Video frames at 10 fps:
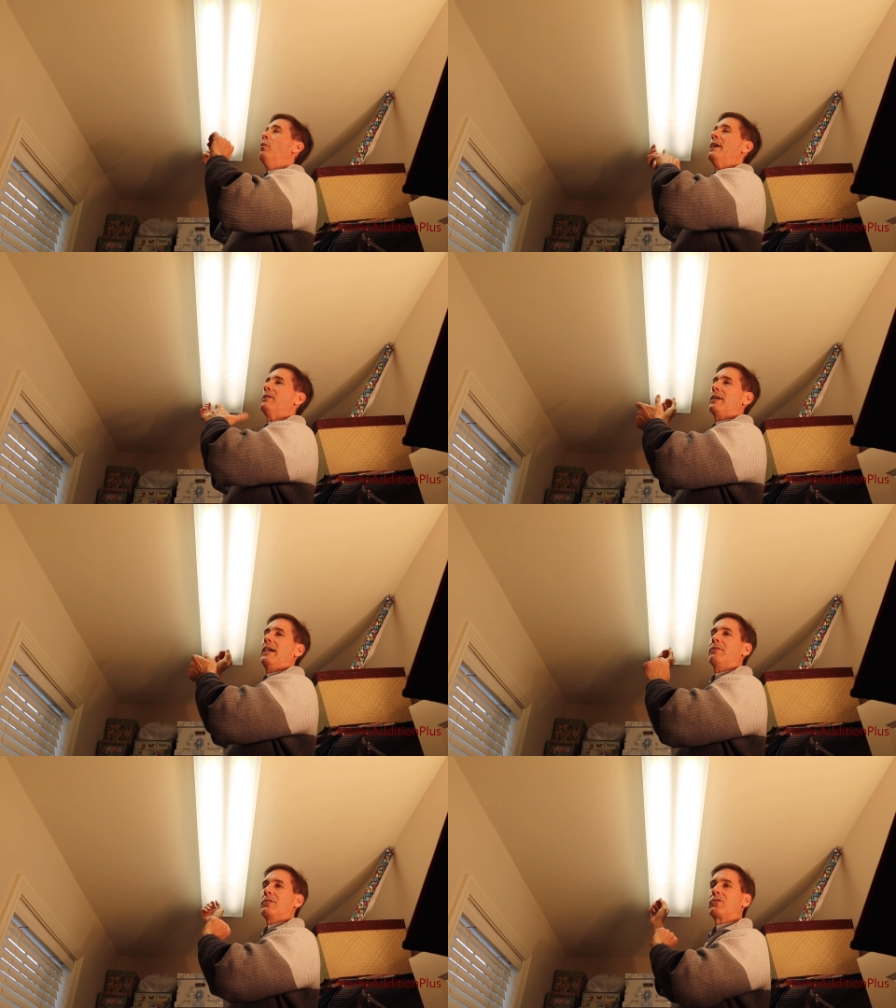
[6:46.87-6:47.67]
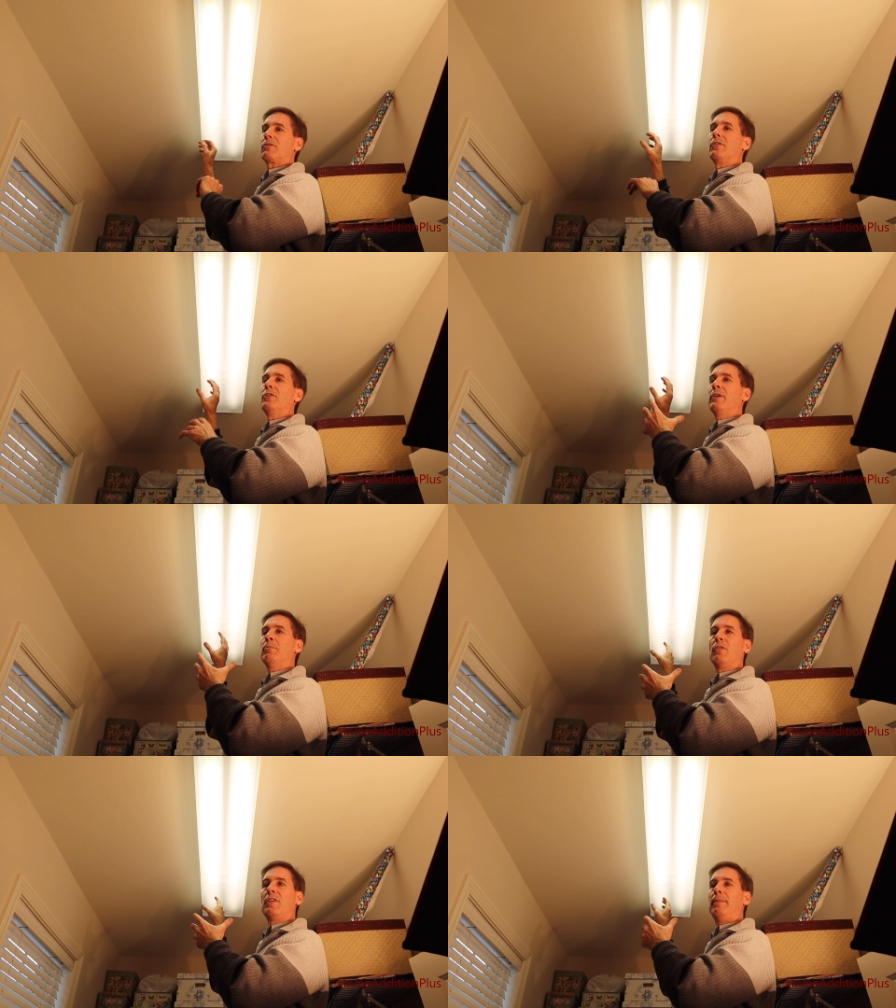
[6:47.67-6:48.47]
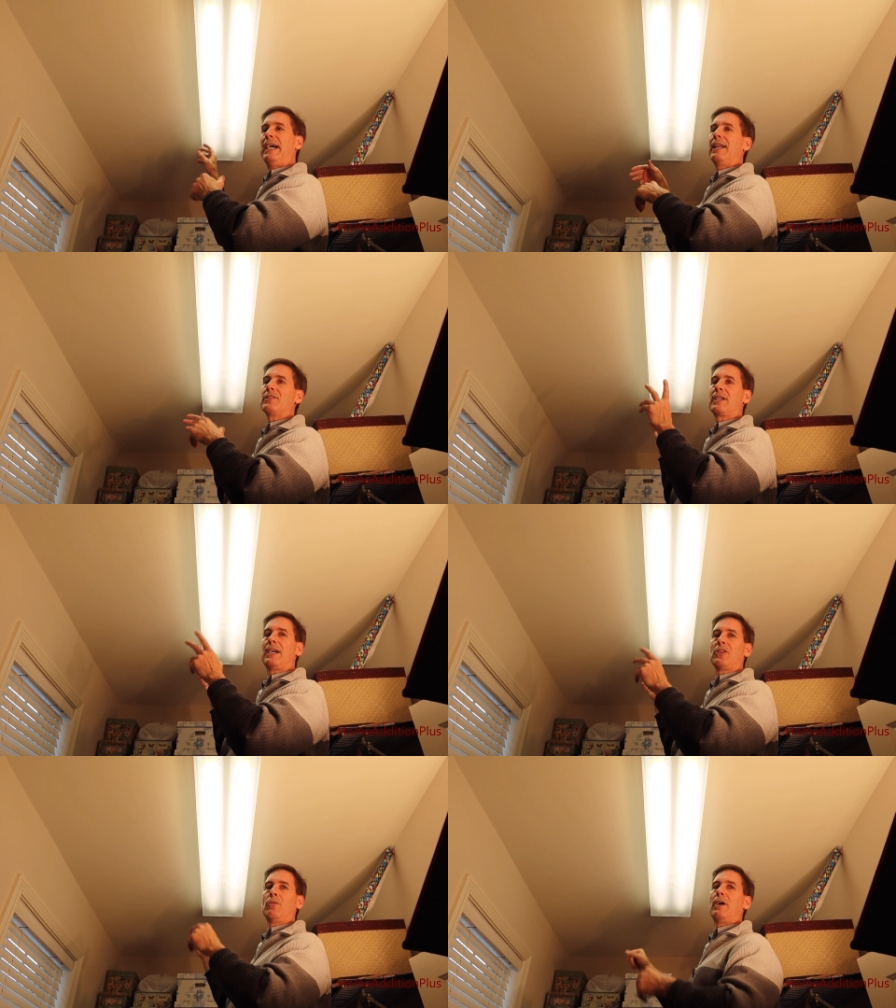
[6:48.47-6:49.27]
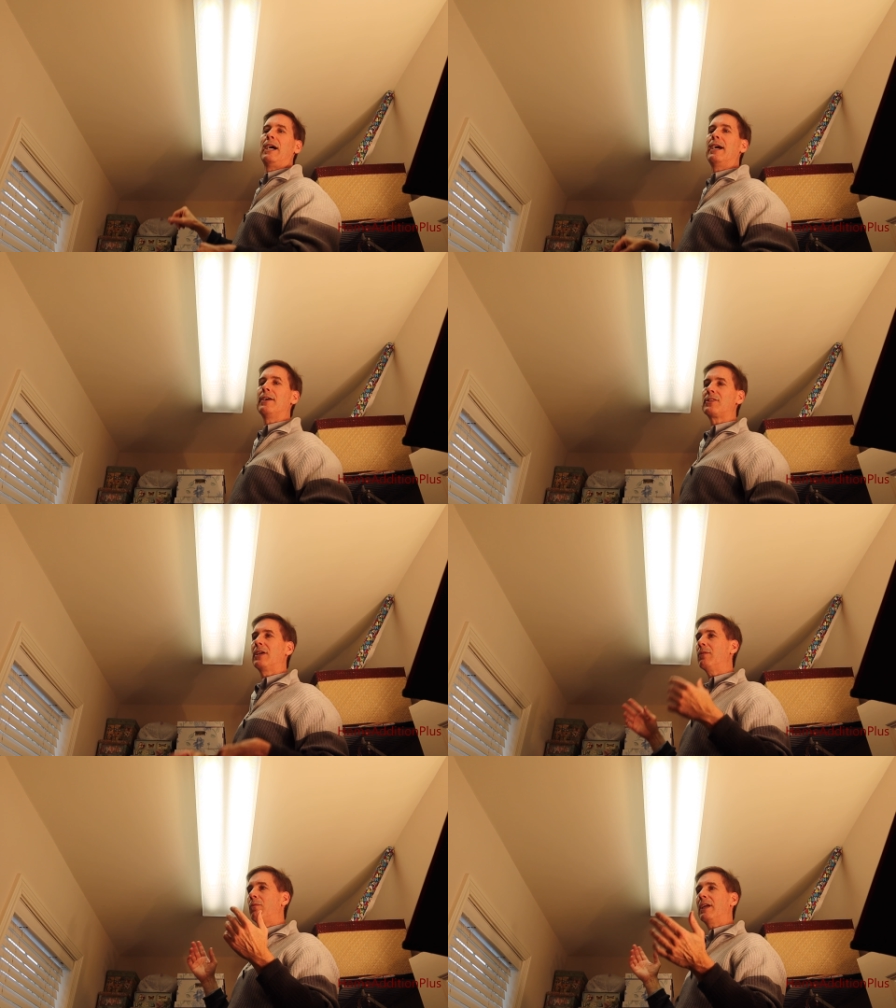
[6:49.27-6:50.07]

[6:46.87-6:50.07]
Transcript: We took out the screw to remove the ballast, cut the wires,